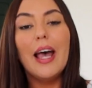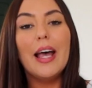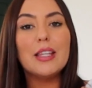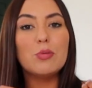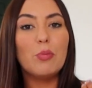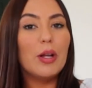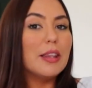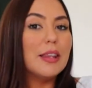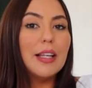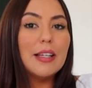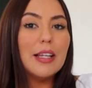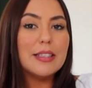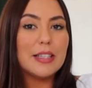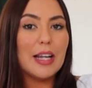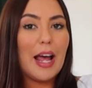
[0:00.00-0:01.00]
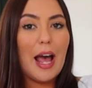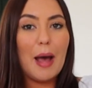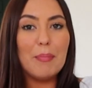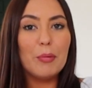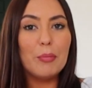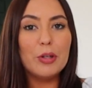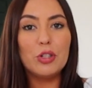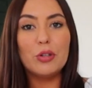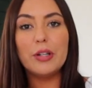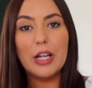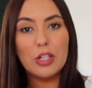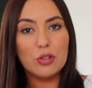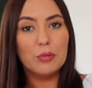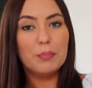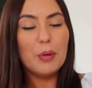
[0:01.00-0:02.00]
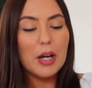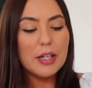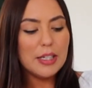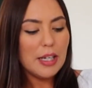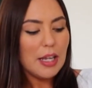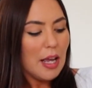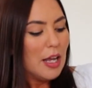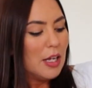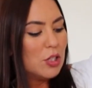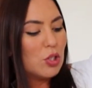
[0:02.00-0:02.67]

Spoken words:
It's one thing that's going to happen with your natural body.